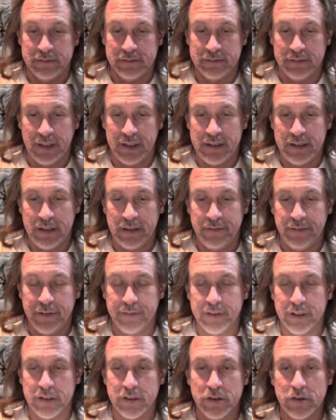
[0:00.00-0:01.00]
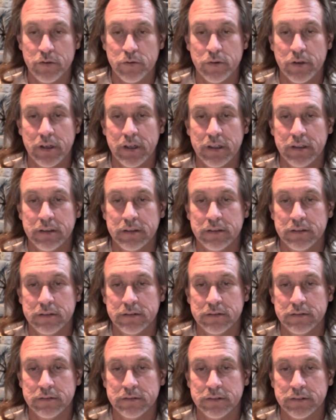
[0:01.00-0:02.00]
1952, huh?
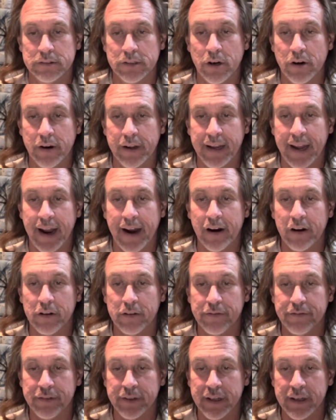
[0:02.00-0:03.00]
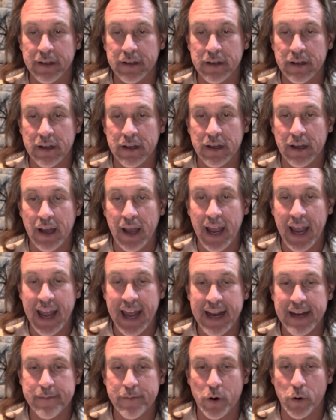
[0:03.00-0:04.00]
Starring Errol Flynn
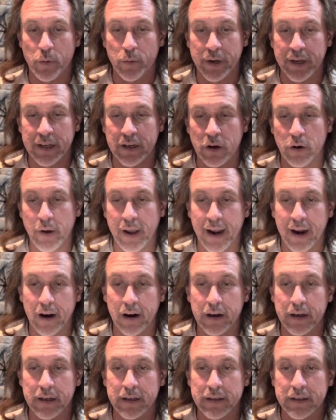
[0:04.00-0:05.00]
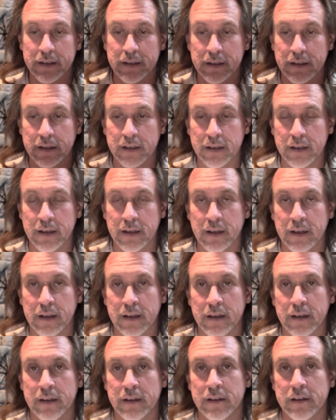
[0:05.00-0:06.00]
and Maureen O'Hara.
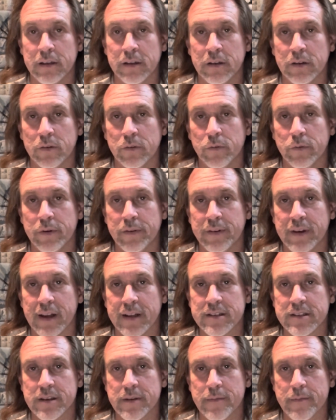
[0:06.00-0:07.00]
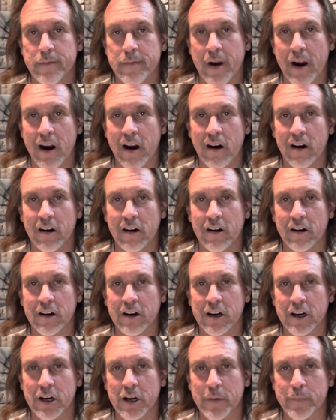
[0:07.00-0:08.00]
We've got some
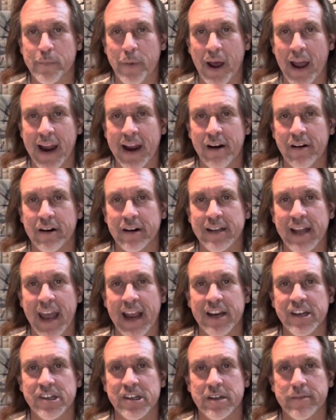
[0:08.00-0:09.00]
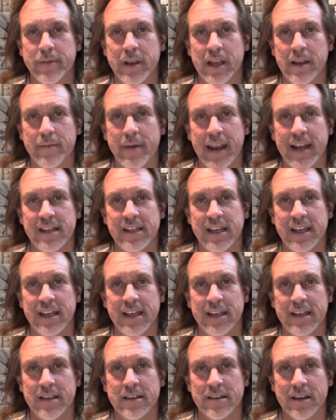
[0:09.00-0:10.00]
pirate action, me
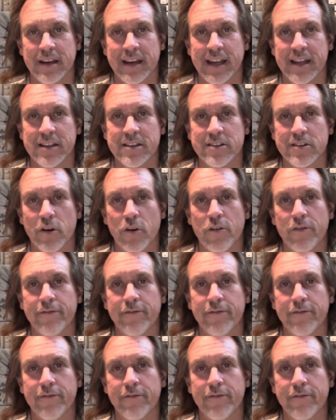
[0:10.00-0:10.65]
mateys, against all